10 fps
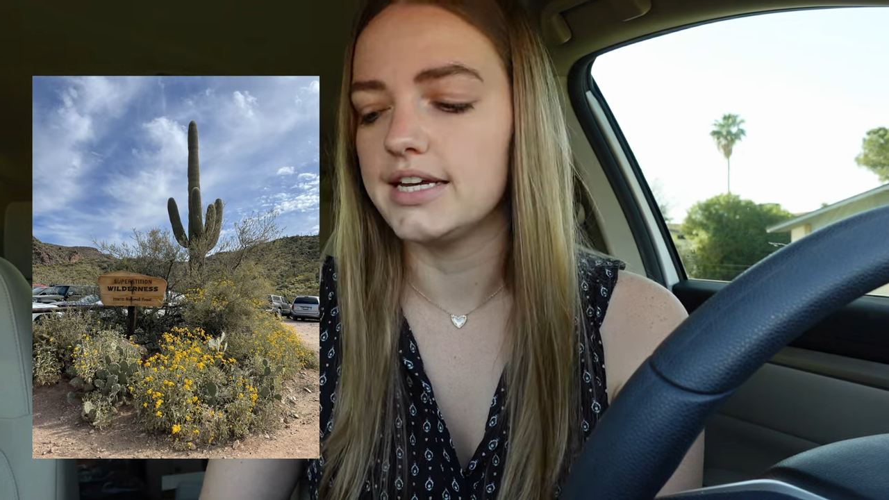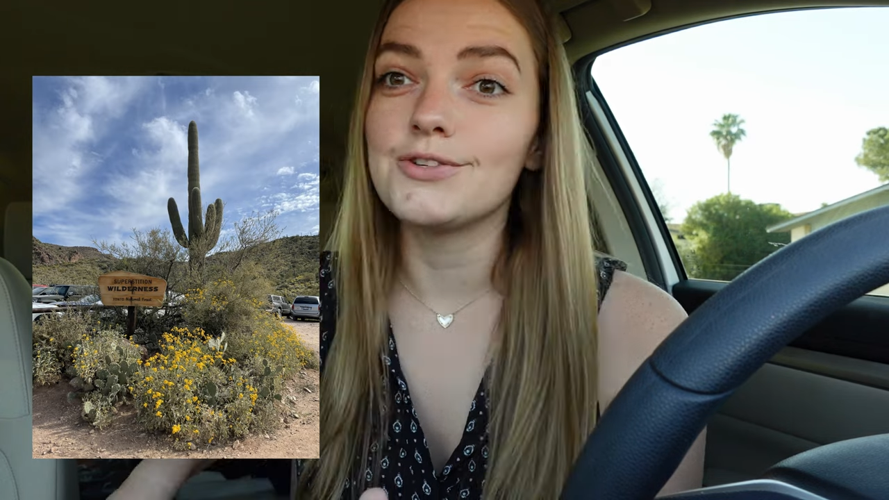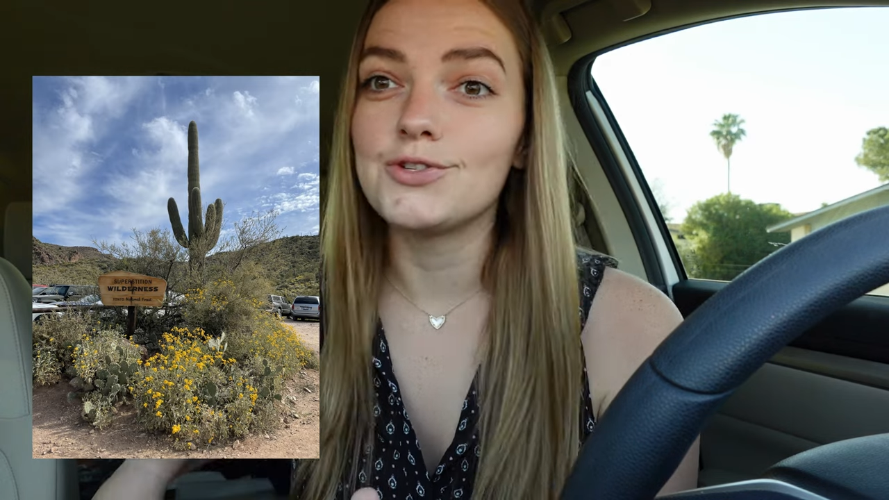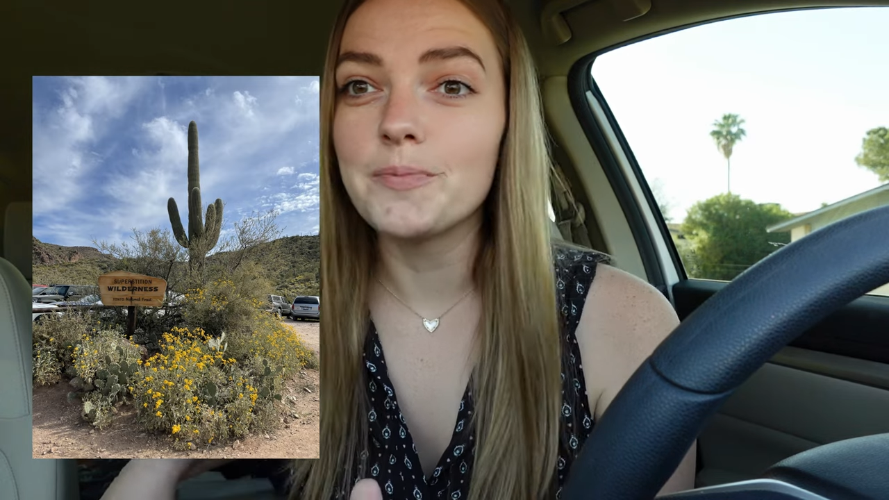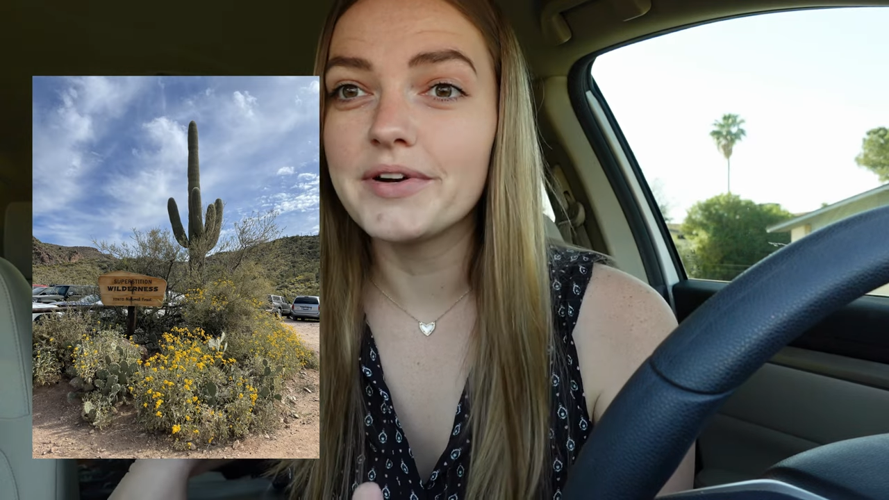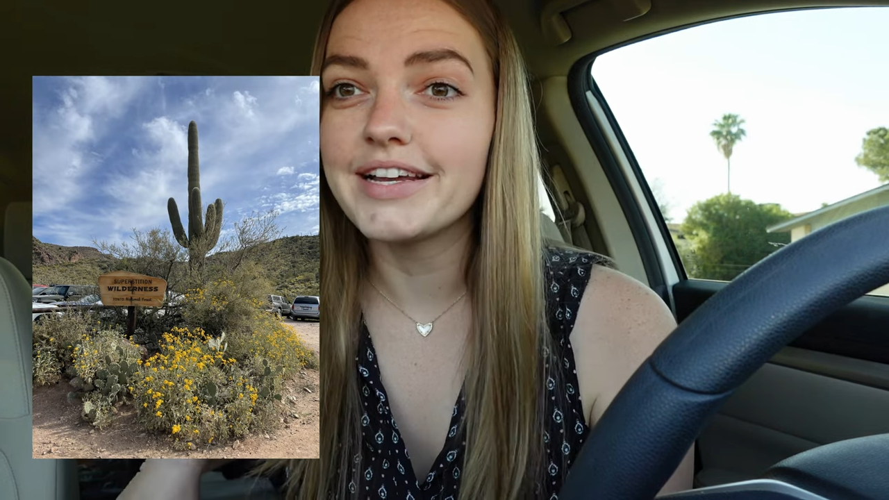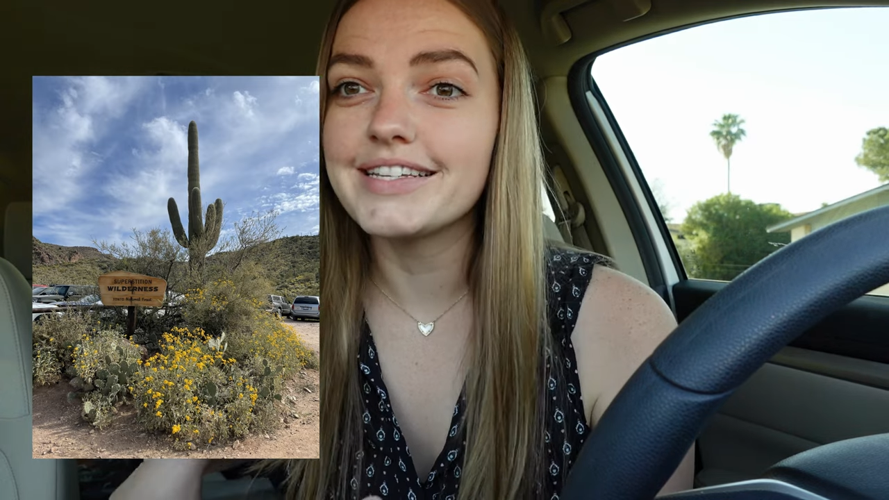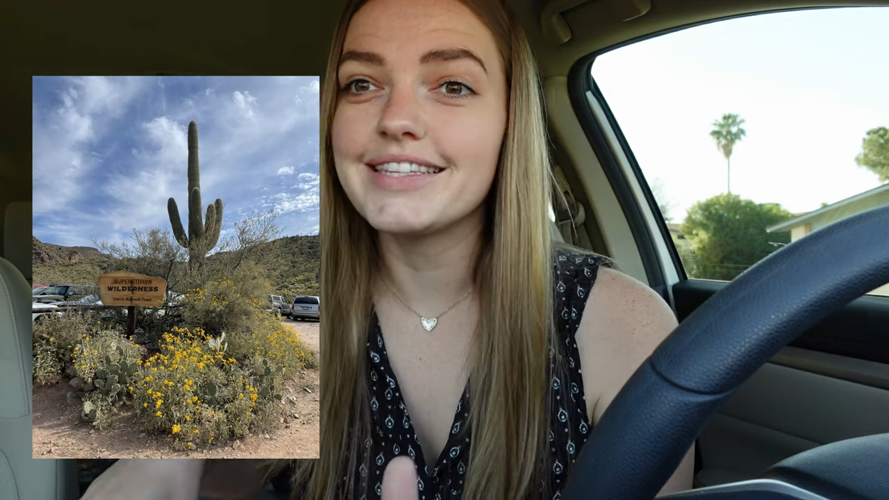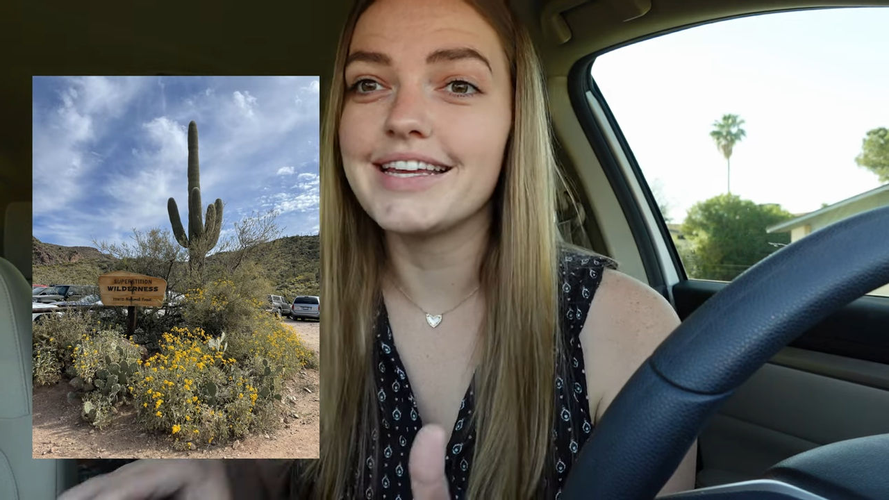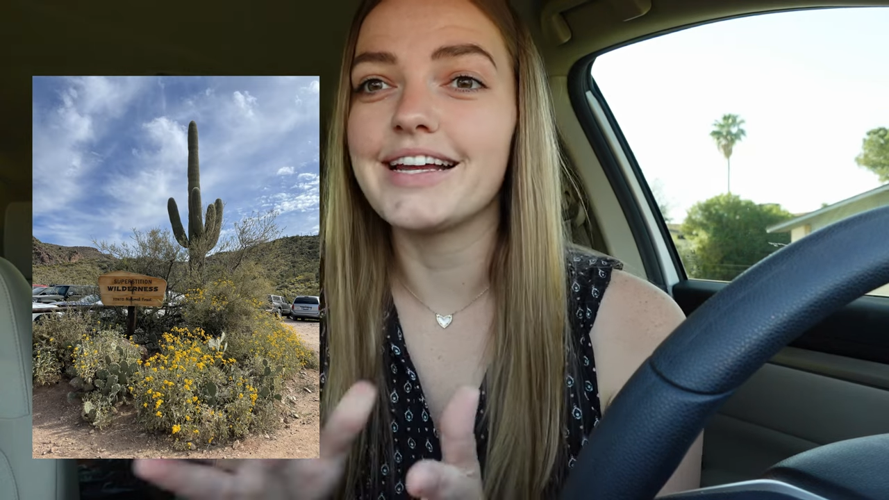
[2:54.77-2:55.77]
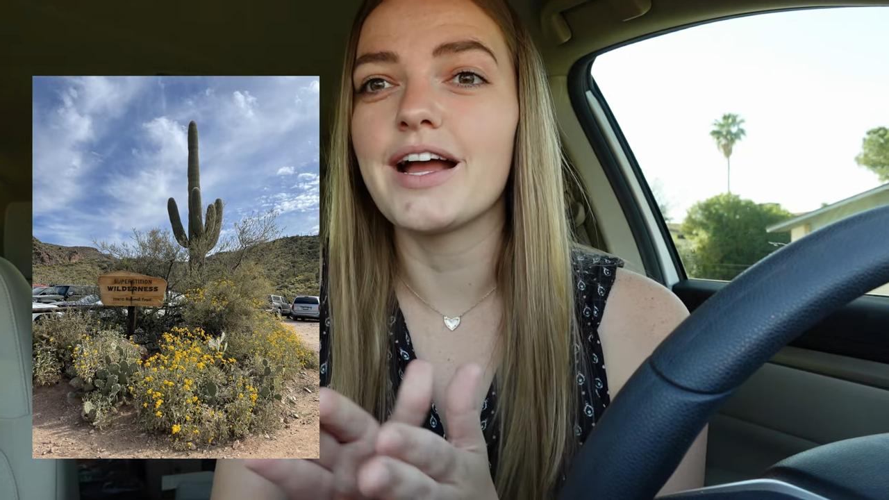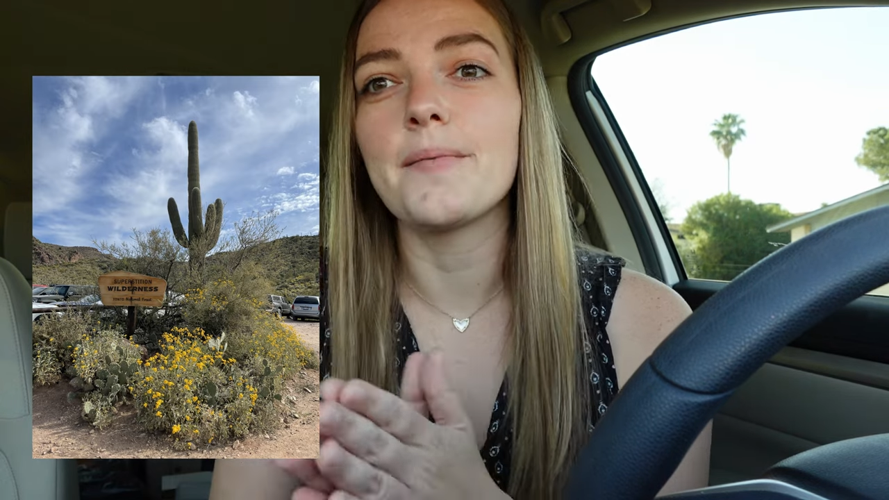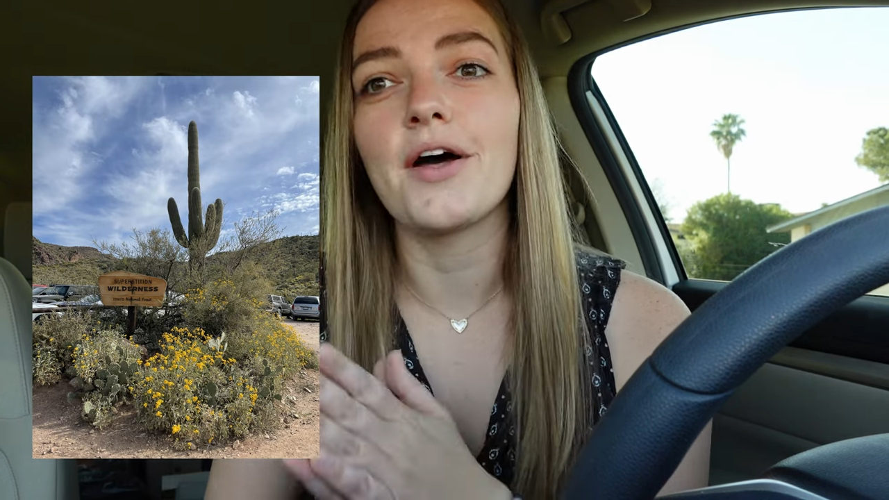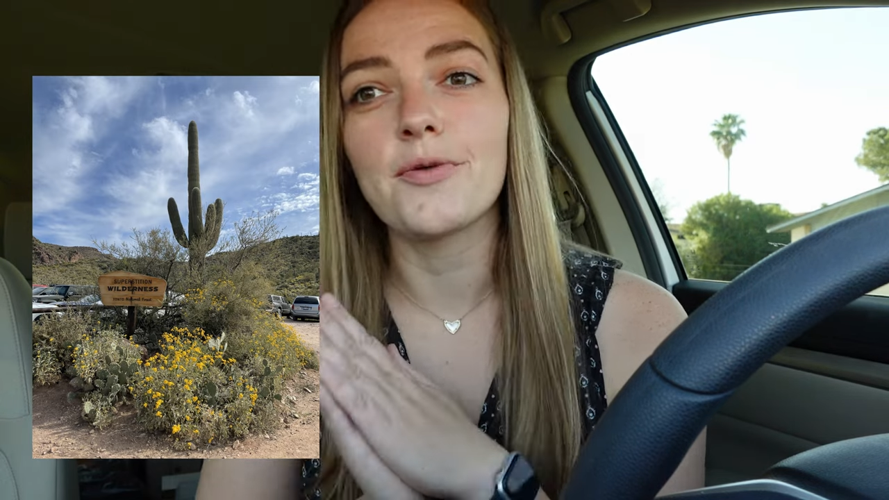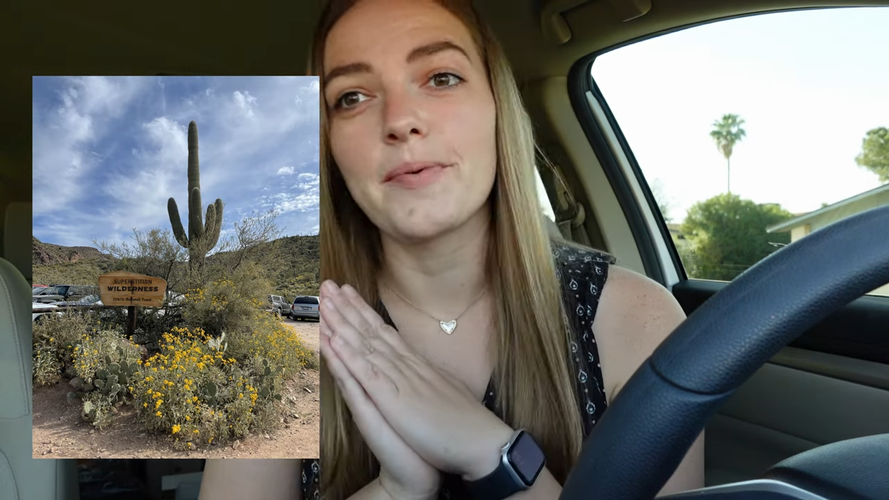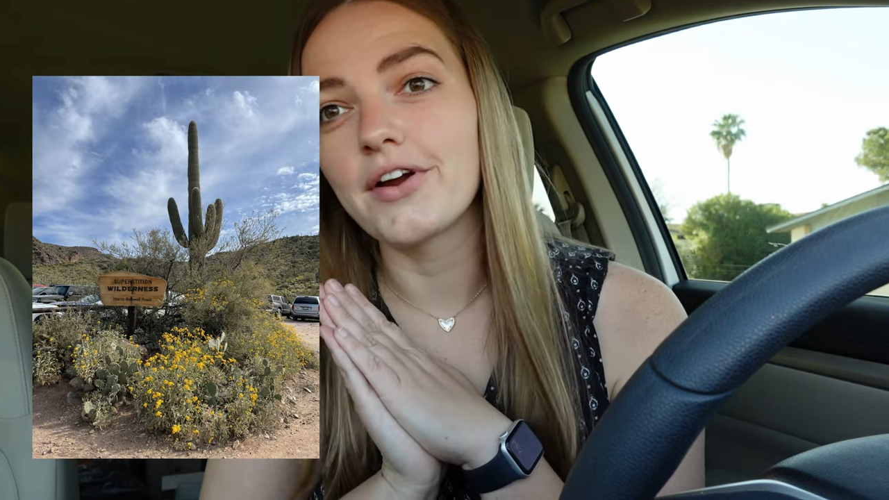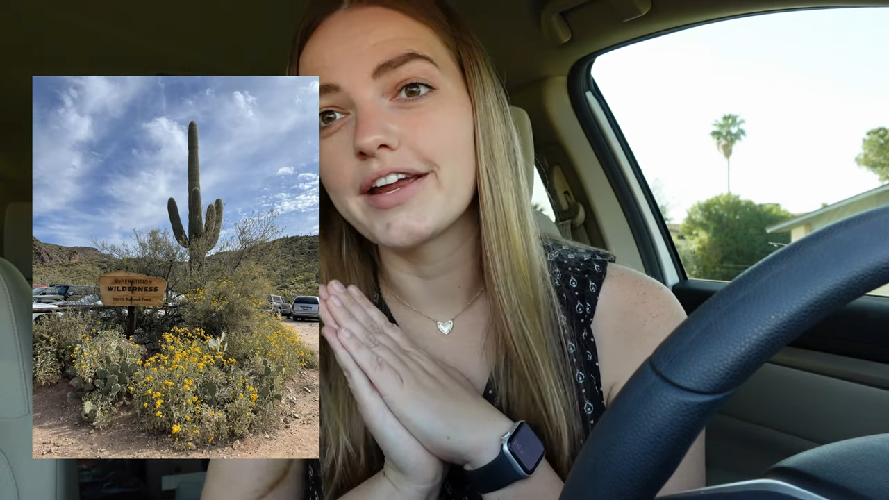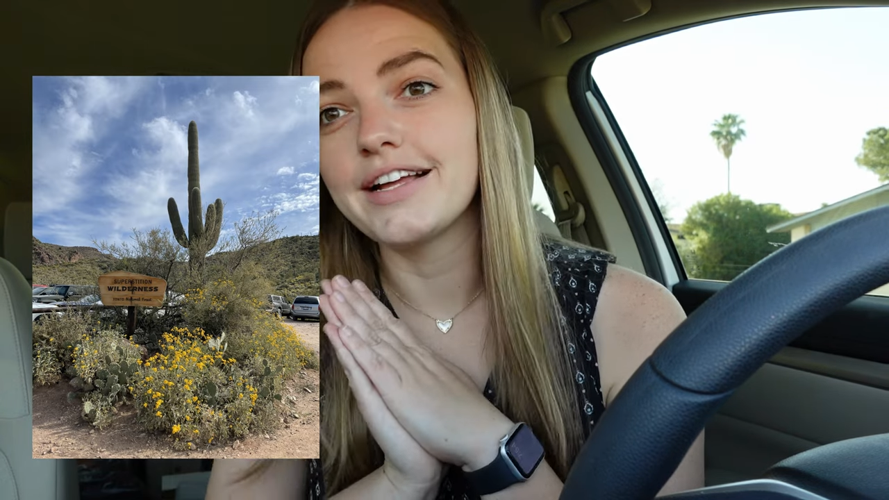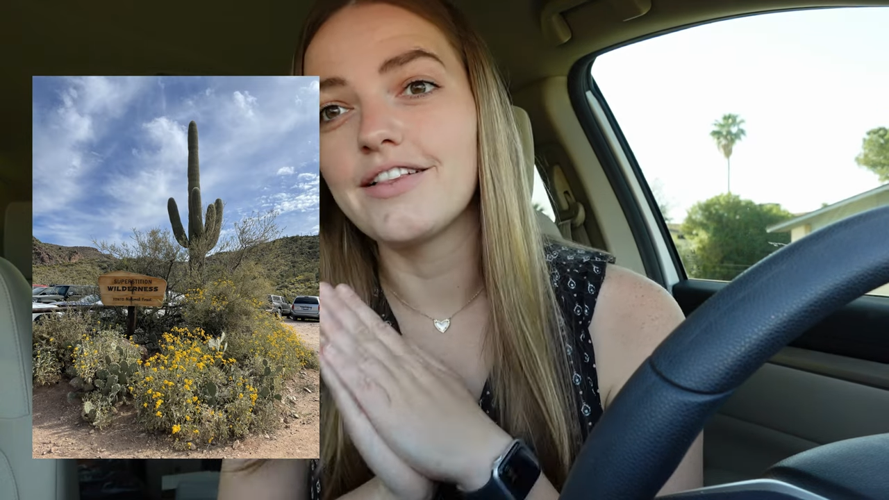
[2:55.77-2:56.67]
The super nice thing about the parking